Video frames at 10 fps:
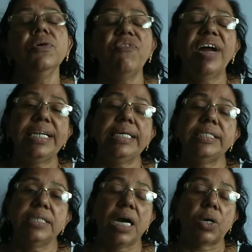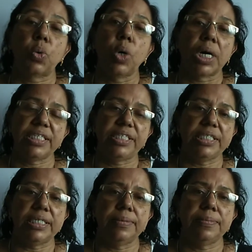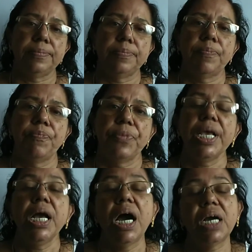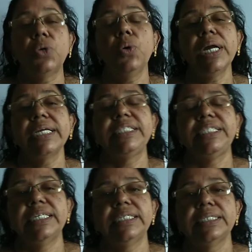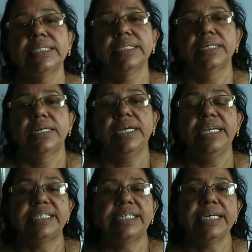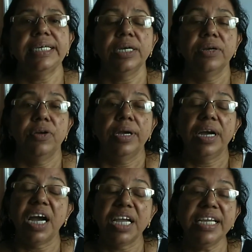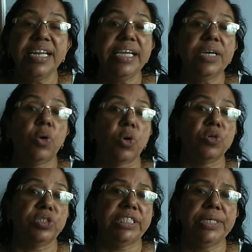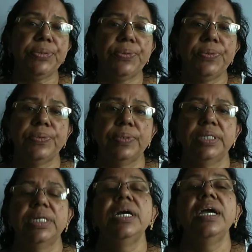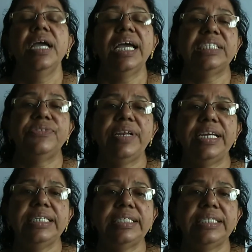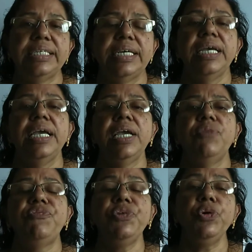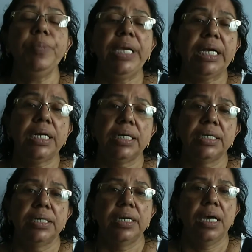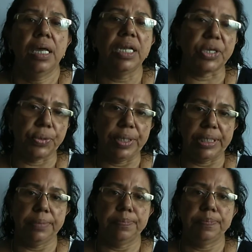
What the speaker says: What is aquaregia? Aquaregia is a highly corrosive as well as a fuming liquid.